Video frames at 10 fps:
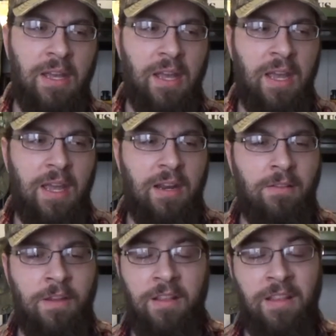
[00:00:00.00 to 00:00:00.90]
and
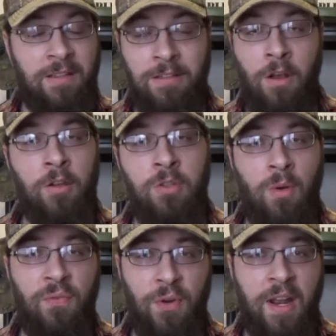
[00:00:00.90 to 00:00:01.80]
it's this is also
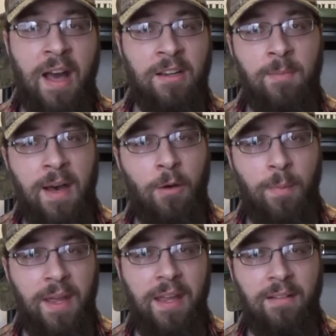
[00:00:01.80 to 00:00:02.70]
a forgotten about
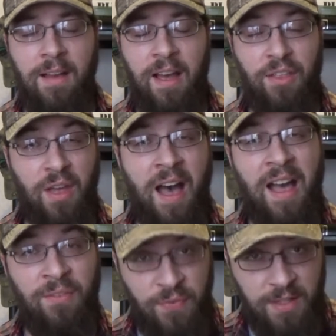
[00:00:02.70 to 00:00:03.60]
bait I,
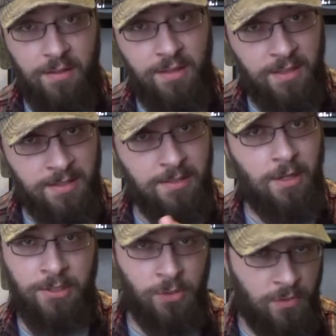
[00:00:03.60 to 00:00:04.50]
I feel this is
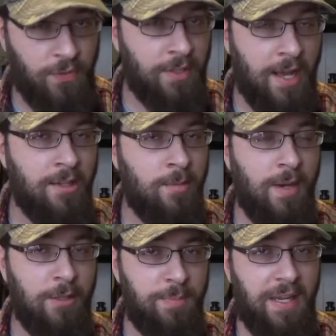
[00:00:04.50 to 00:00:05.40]
also a forgotten
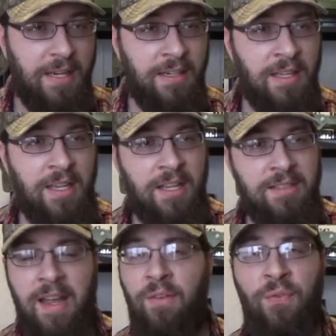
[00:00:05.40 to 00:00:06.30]
about bait
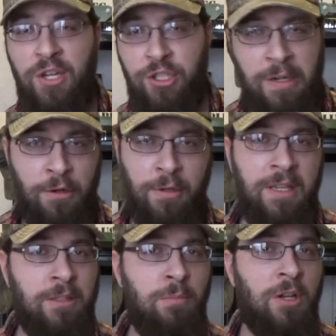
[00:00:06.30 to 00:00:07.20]
it's not fished
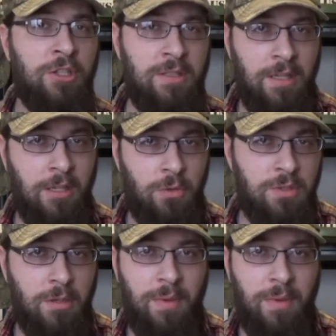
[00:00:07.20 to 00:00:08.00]
nearly as much as it used to